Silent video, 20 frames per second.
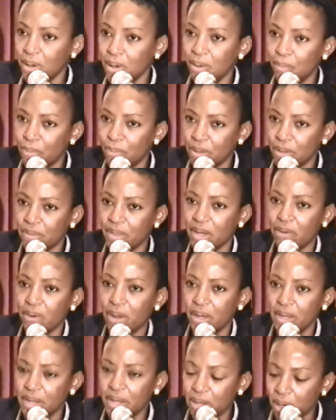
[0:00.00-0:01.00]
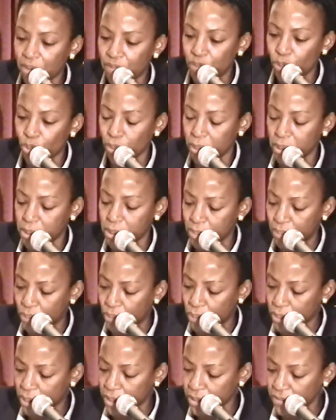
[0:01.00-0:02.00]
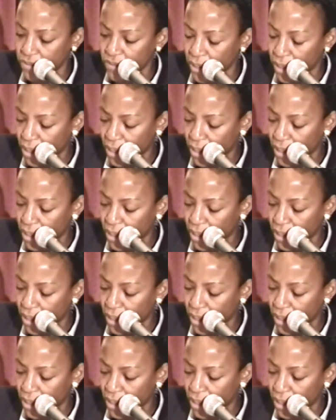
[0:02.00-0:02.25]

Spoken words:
But there are enough who will be supportive.